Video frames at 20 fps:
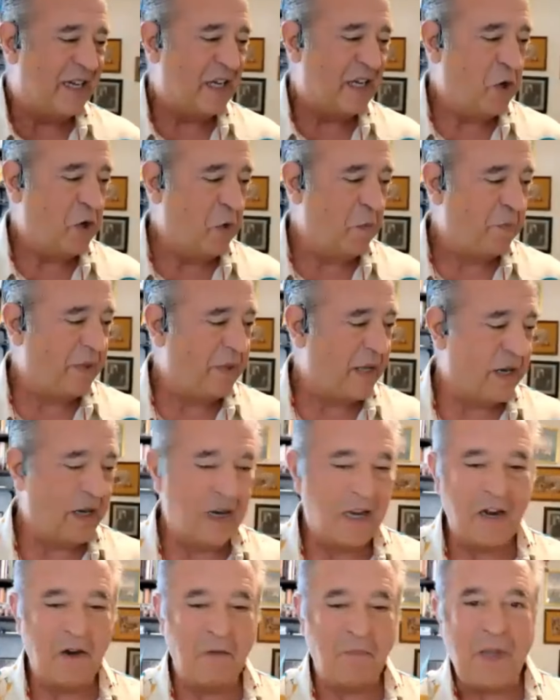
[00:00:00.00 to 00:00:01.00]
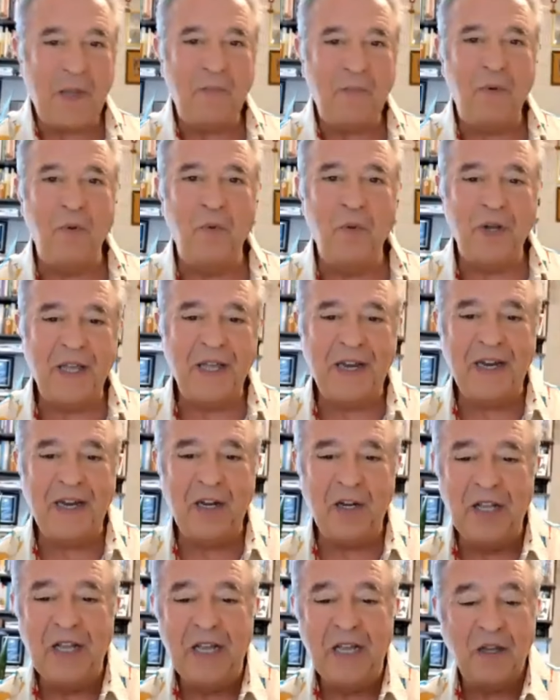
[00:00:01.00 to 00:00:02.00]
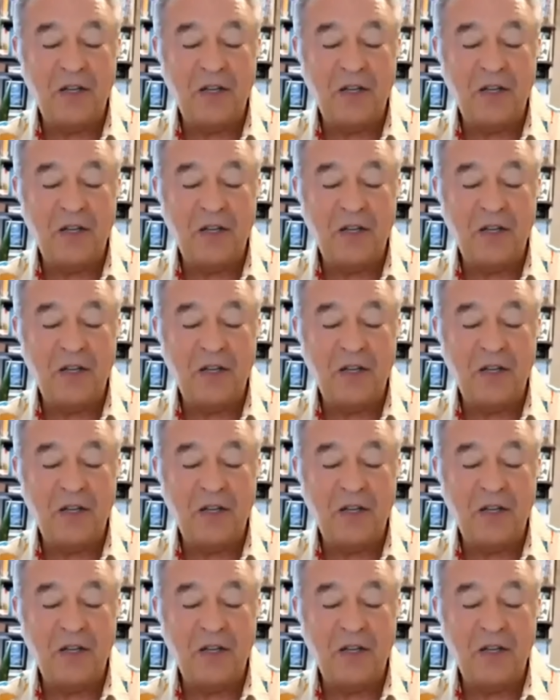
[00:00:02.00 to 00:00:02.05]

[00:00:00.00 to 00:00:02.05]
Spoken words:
I hope that a lot of people will get it